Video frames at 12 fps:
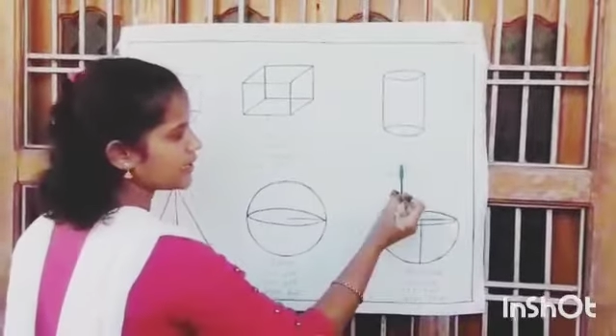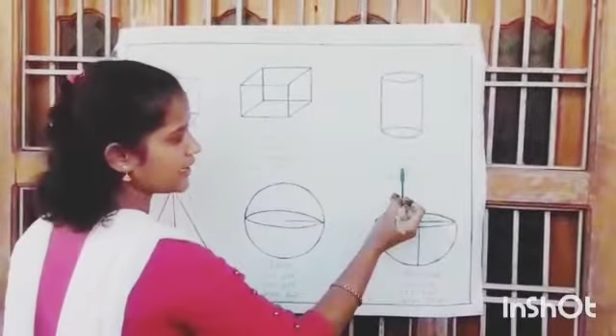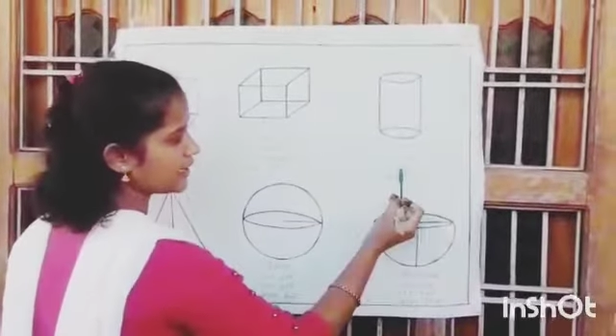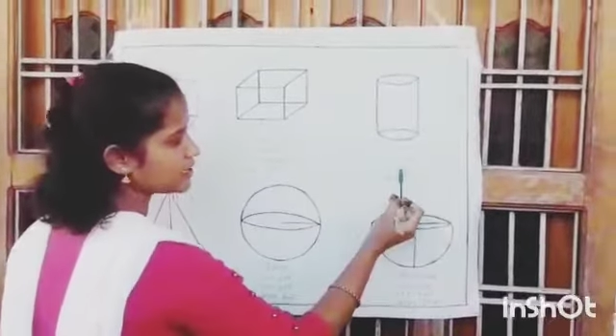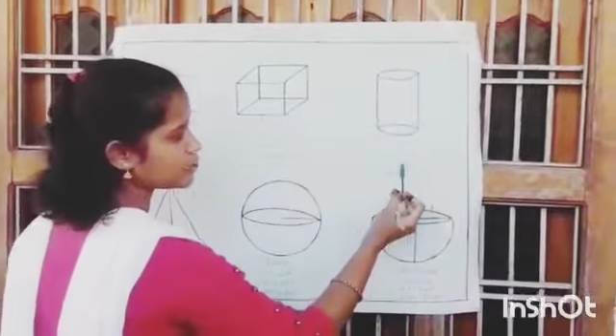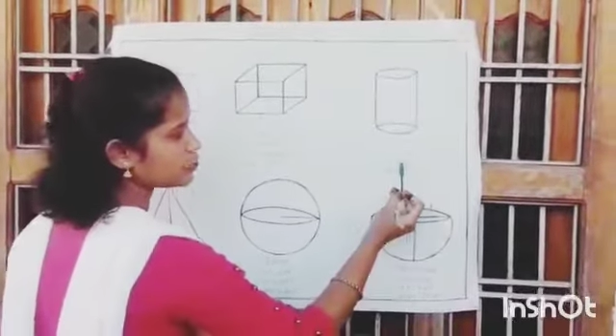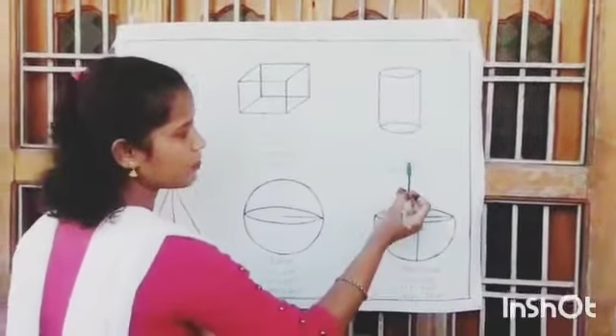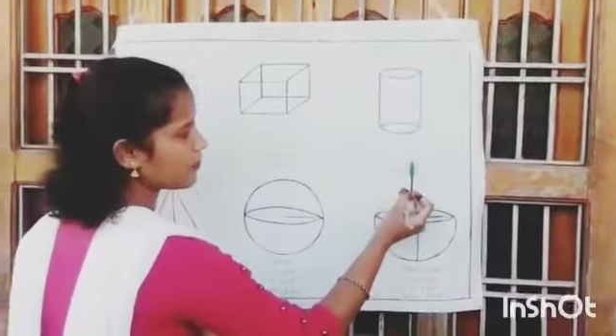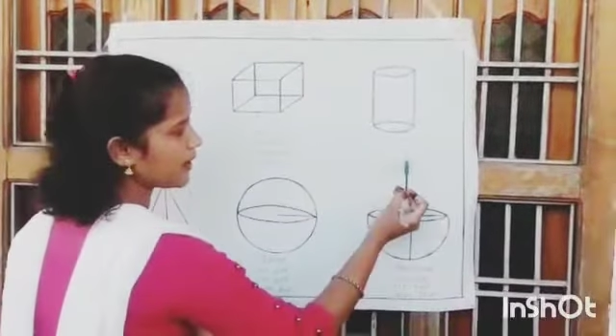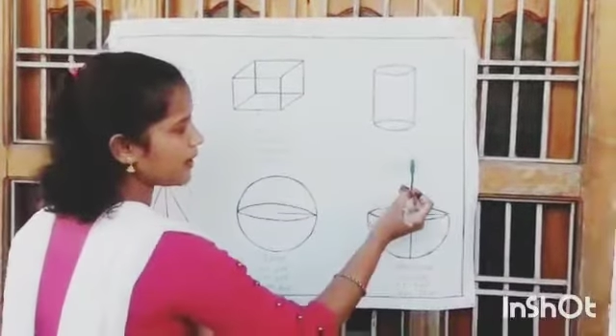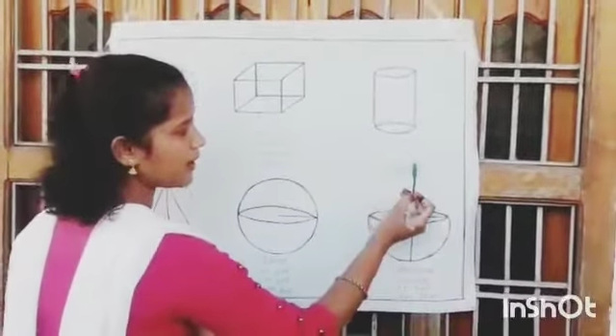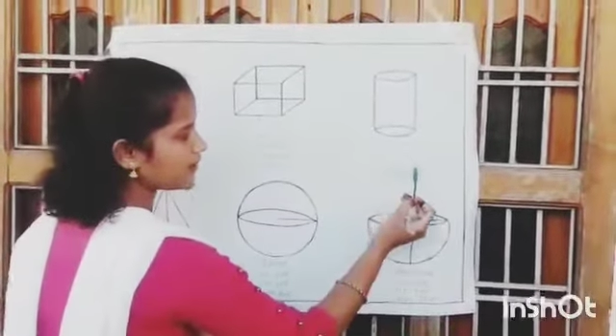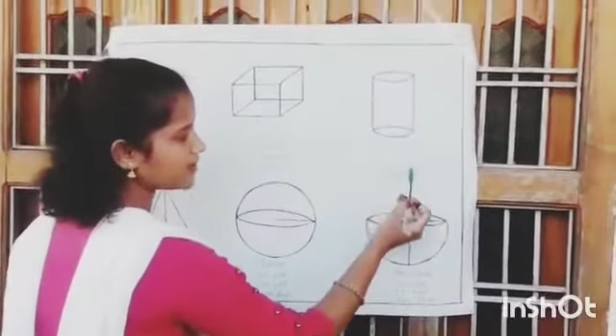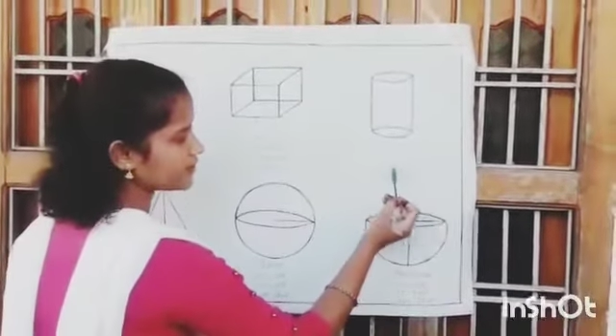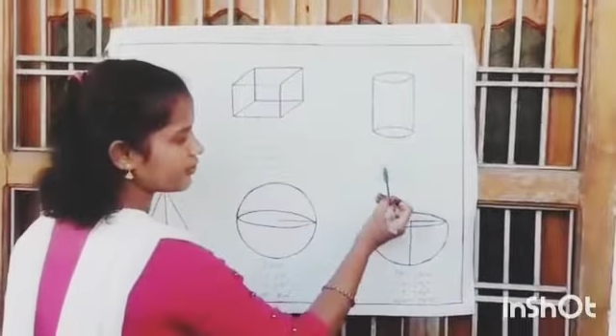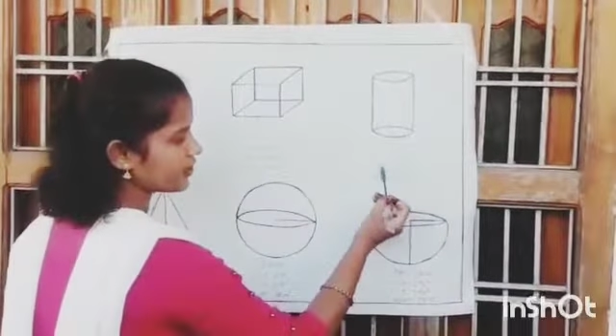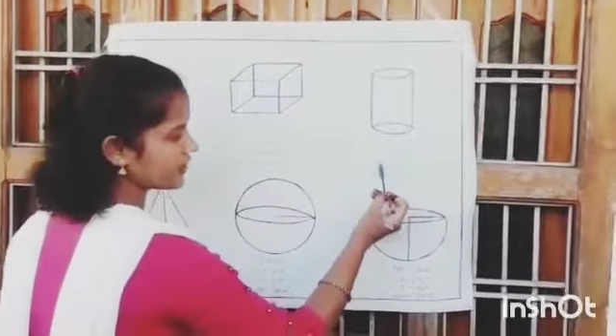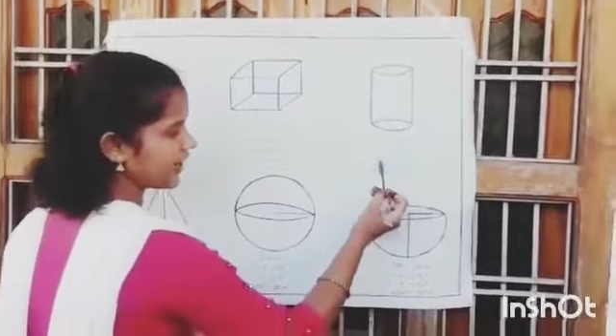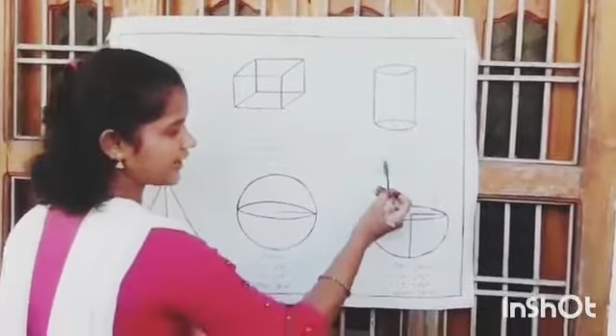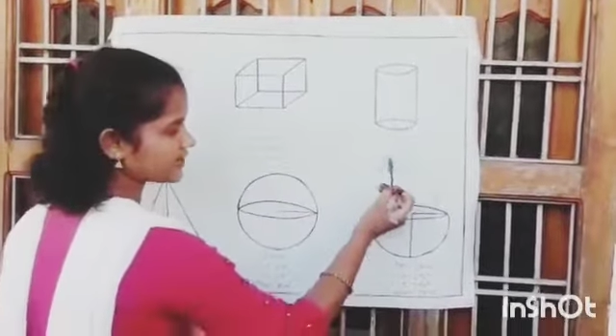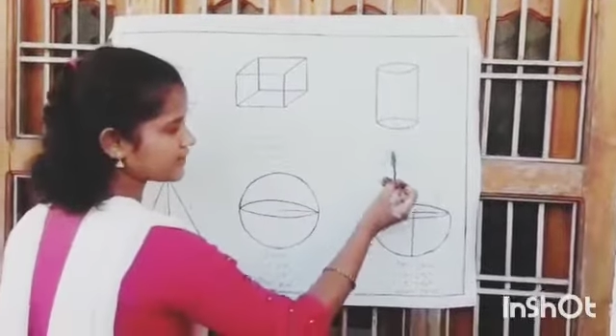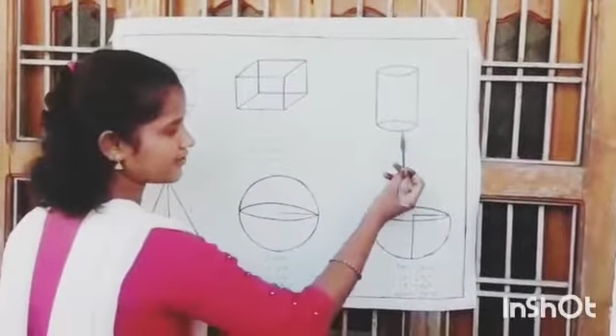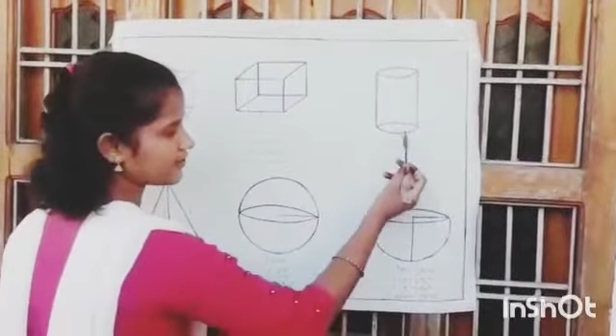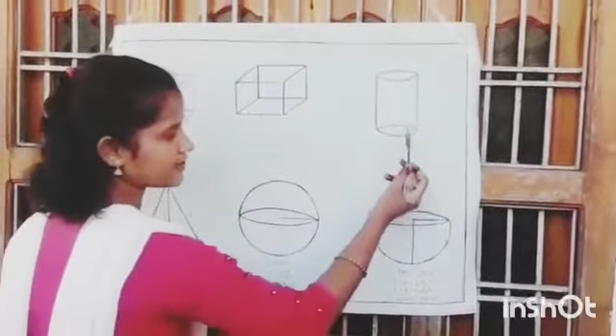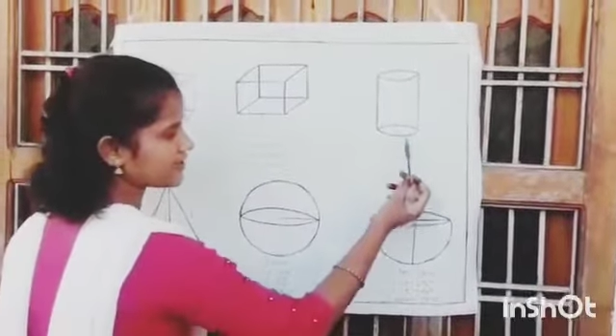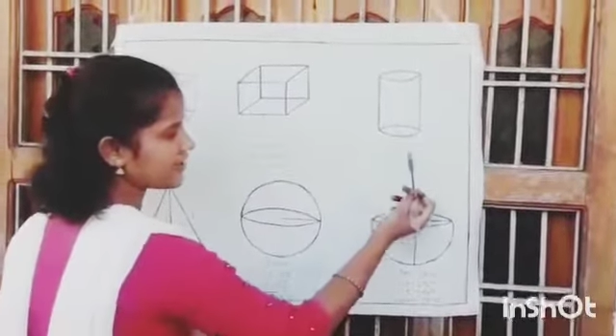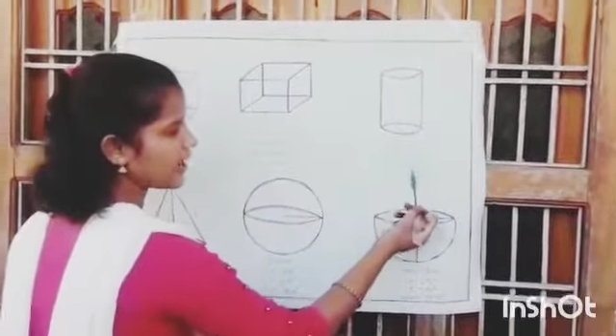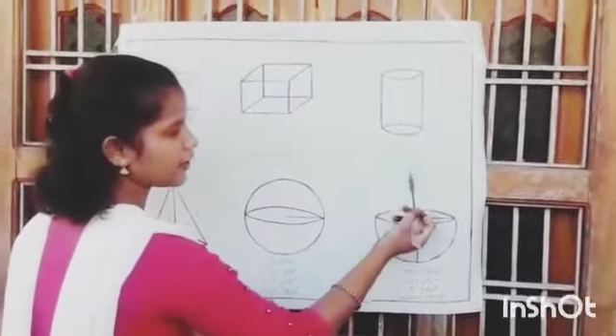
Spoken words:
It is 2 pi RH for the lateral surface area